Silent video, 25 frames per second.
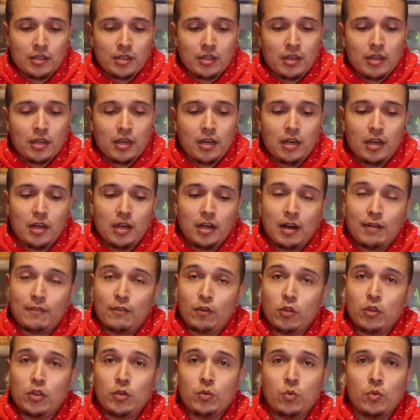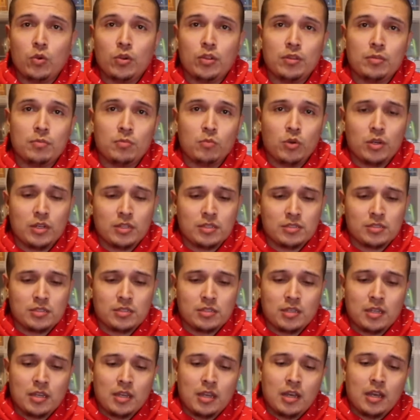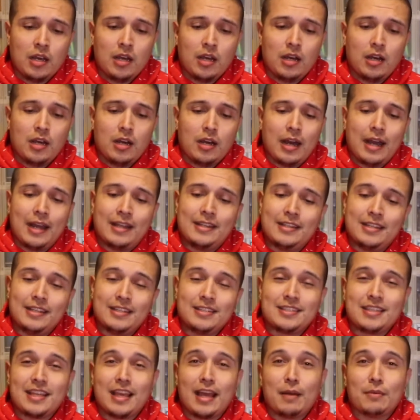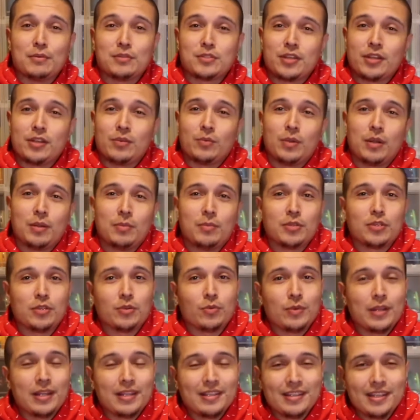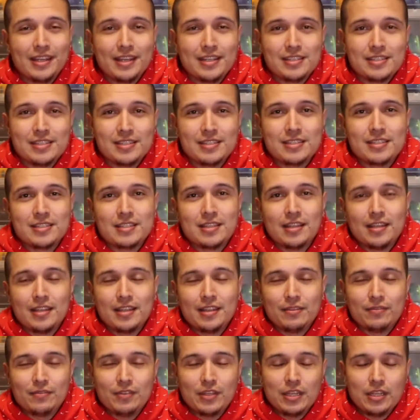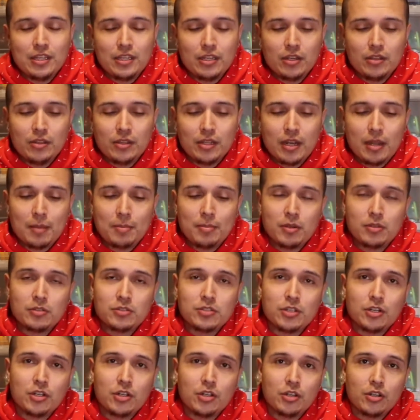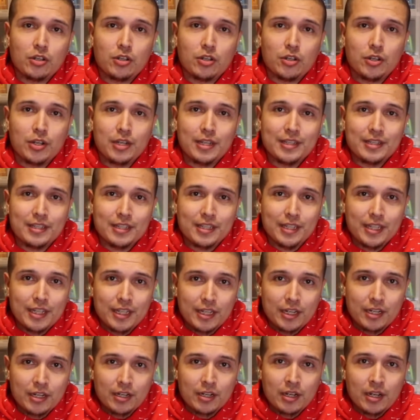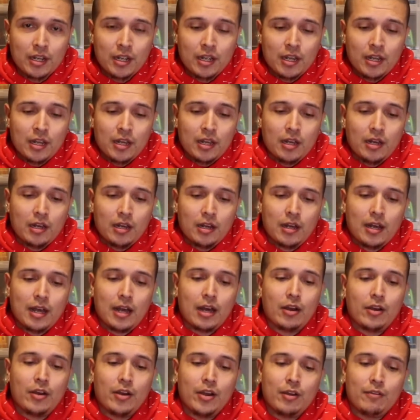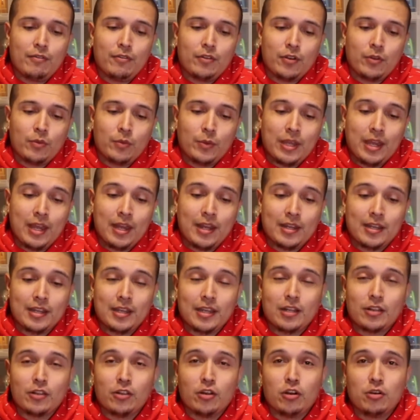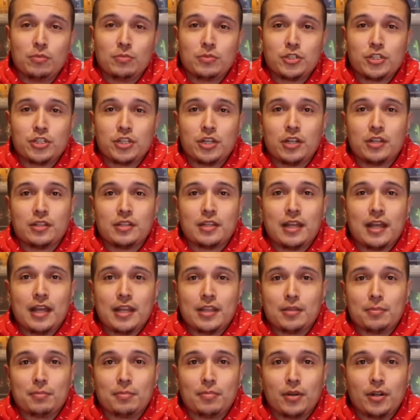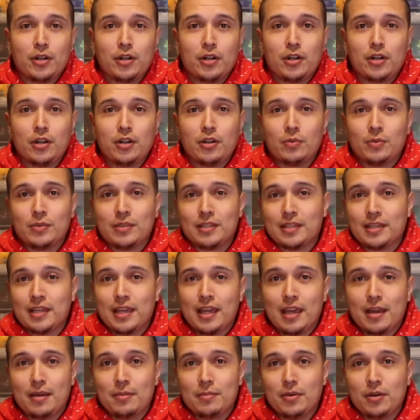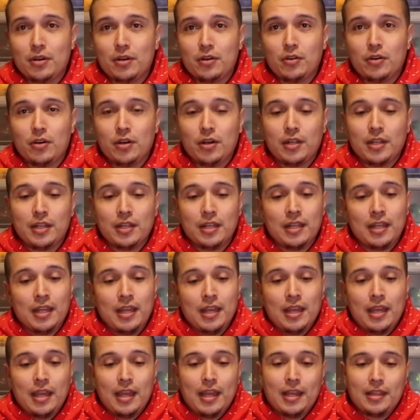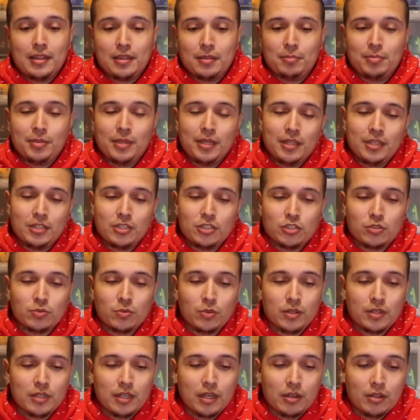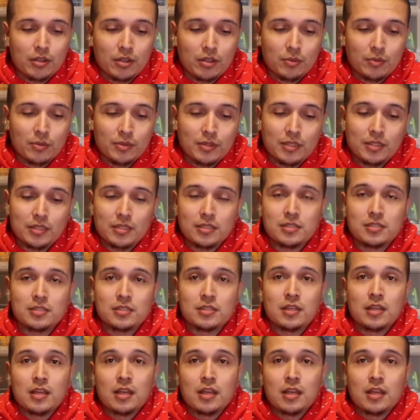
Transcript: I've only worn them once. I did say I was going to wear them with the red laces in the video that I posted earlier in the year. However, we had a Kicklahoma shirt that had the bird with the camo on it, and the pink just worked out good with this.